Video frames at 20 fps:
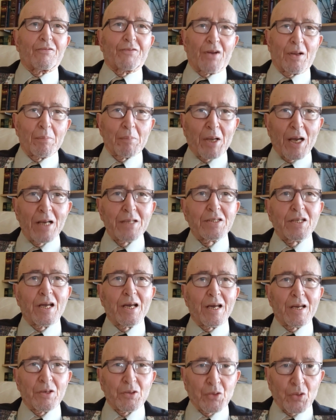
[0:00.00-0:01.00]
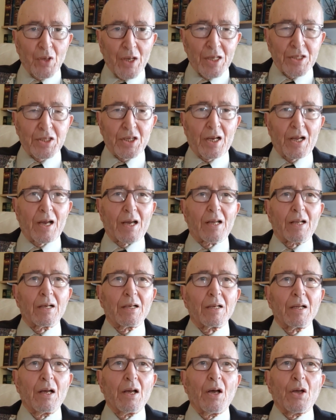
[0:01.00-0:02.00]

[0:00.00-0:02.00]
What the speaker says: from Gaza into Israel,